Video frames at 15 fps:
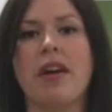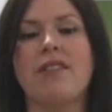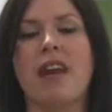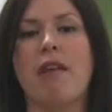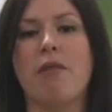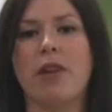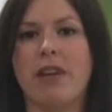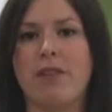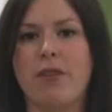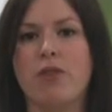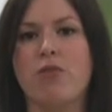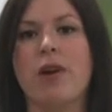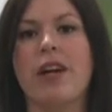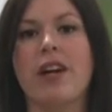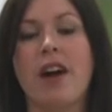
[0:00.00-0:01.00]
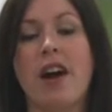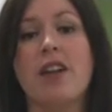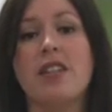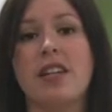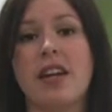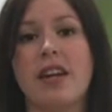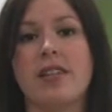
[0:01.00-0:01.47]
That will give you the right
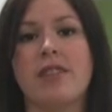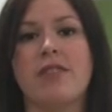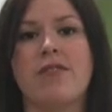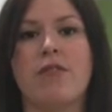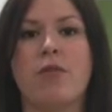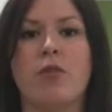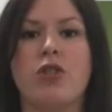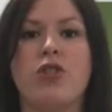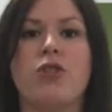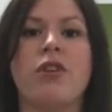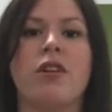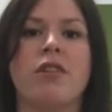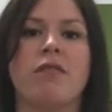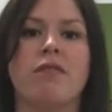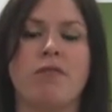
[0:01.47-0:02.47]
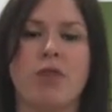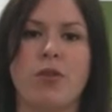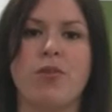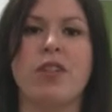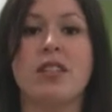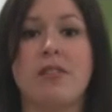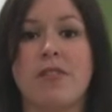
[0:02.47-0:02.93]
context from which you can
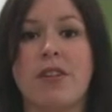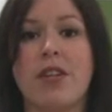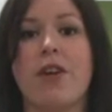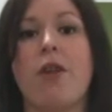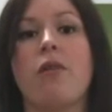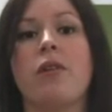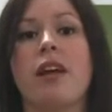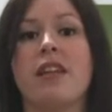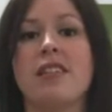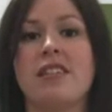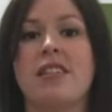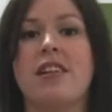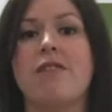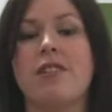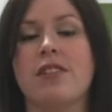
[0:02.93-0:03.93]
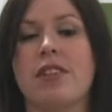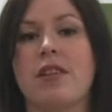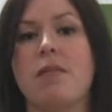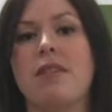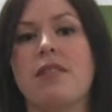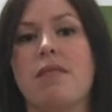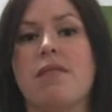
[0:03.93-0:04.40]
view this video and see if it's going
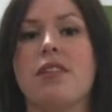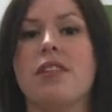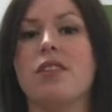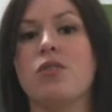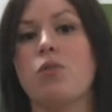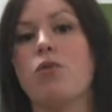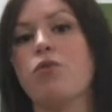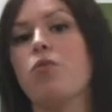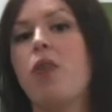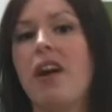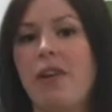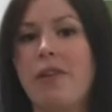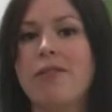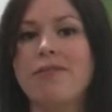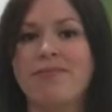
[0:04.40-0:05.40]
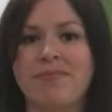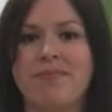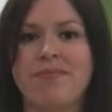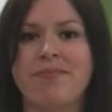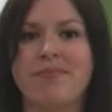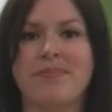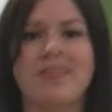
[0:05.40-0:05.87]
to be something that's worthwhile.
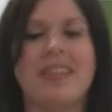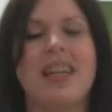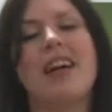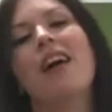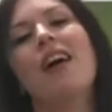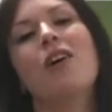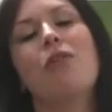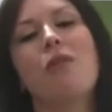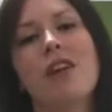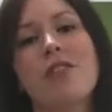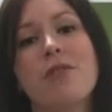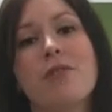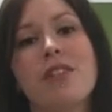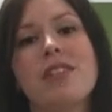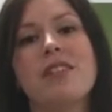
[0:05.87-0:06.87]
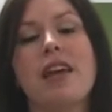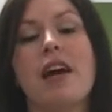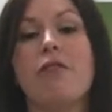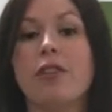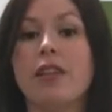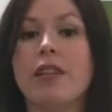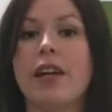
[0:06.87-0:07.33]
One of the reasons
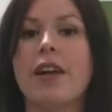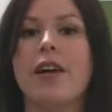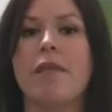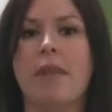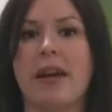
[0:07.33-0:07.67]
I really like